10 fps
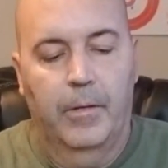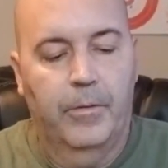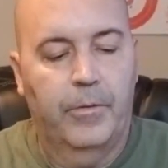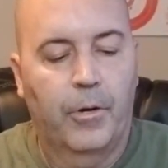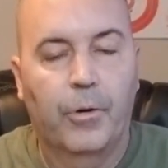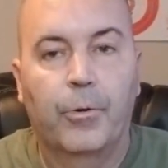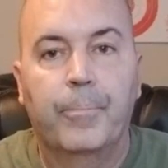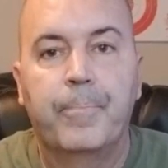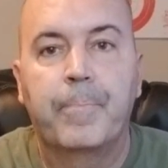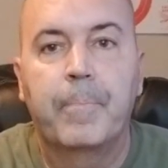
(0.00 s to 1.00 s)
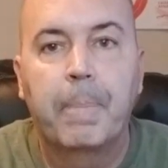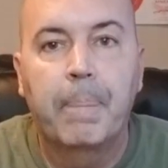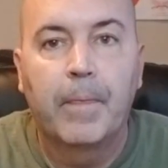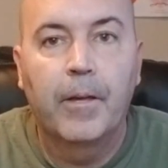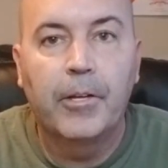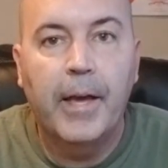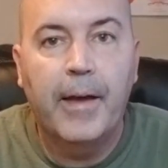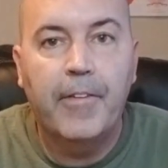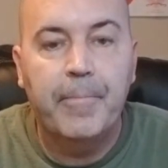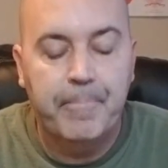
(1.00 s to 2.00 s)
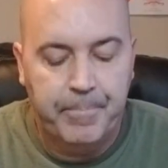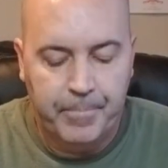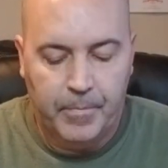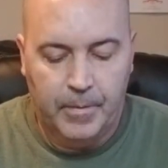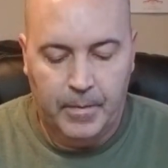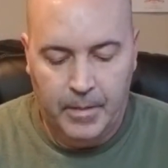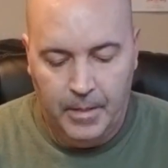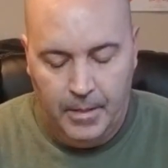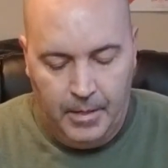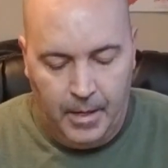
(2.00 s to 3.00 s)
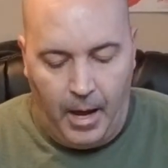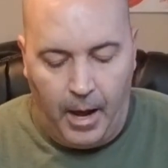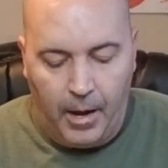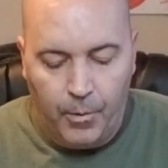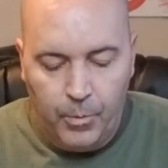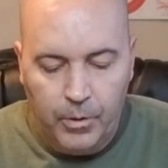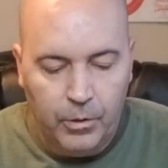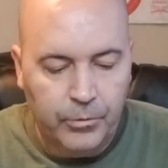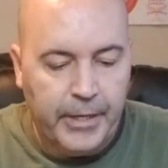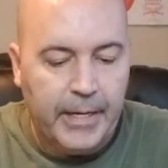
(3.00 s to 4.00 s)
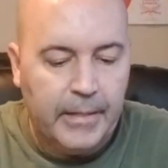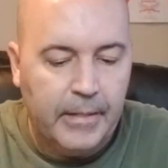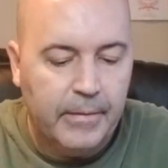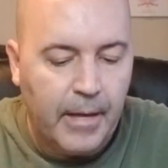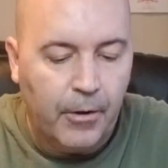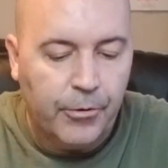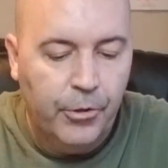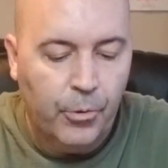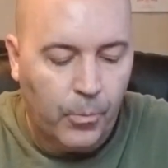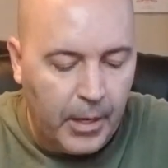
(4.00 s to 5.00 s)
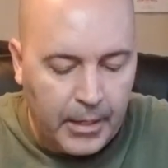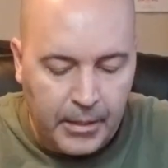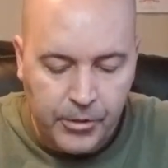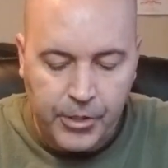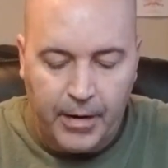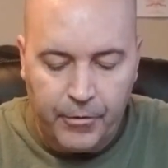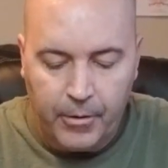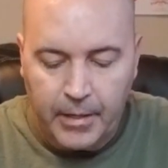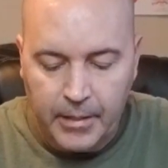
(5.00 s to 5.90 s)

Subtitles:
So, there you have it. I will take these out to the range after I